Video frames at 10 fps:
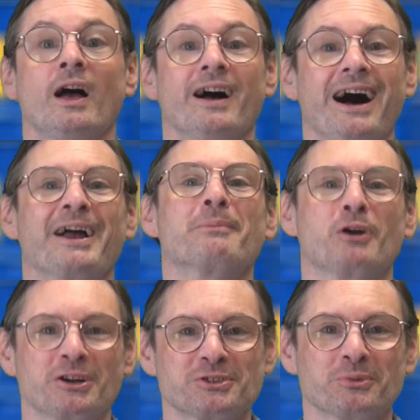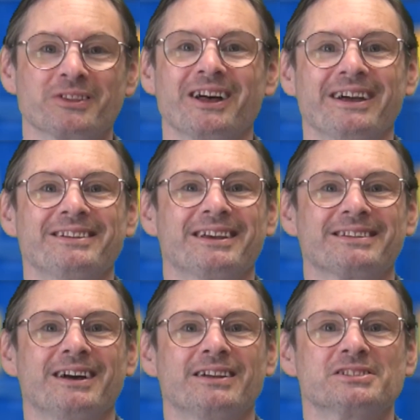Hi, I'm Roger with Lion
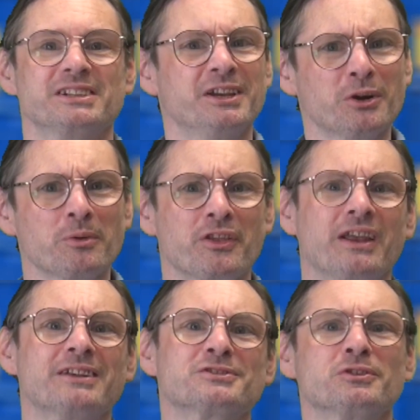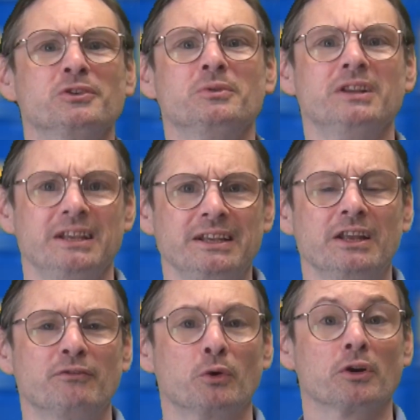Technology, here with an answer you need
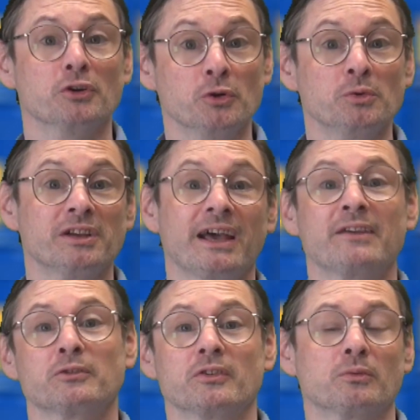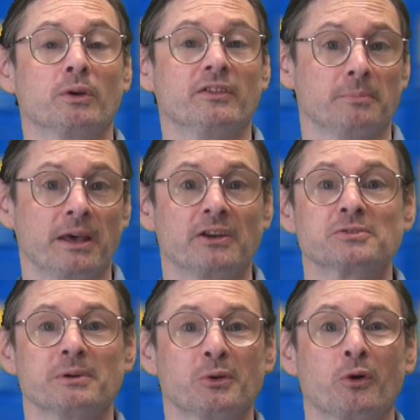if you're new to hazardous waste
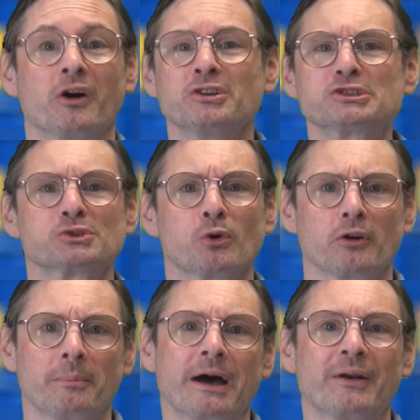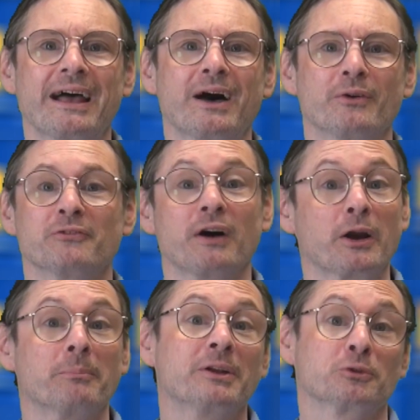management or unsure about how
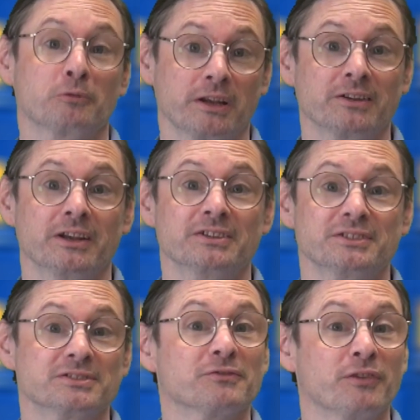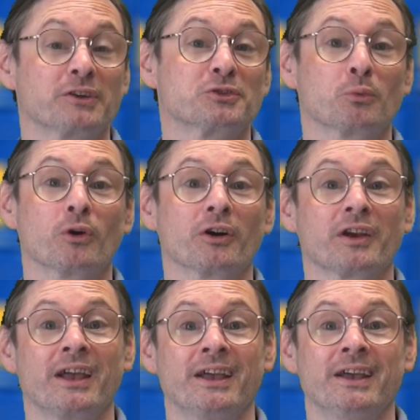environmental regulations affect your work.
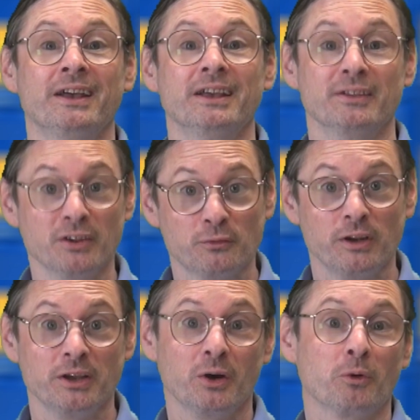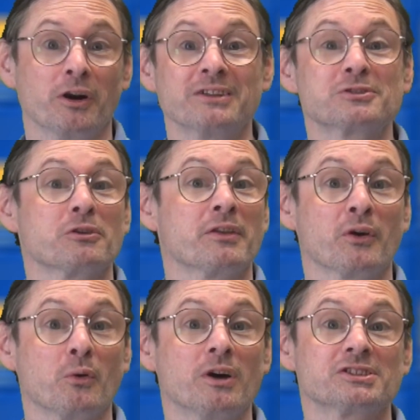In this video, we're answering the
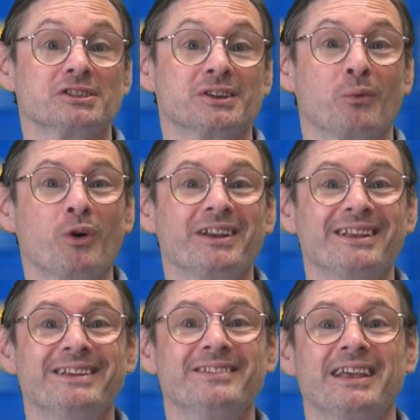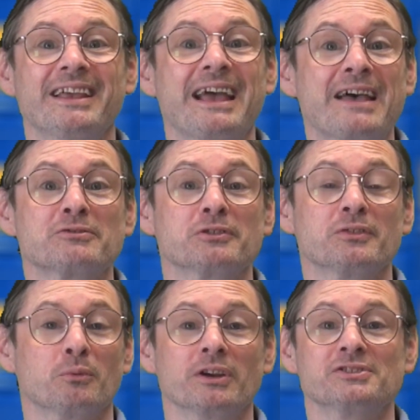question, what is a
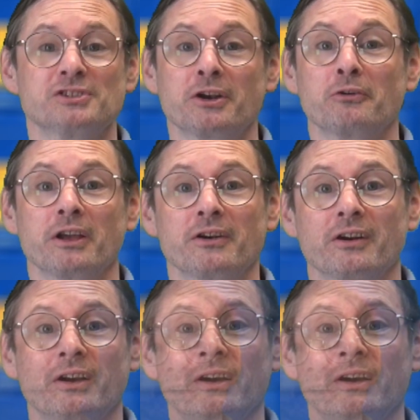hazardous waste generator?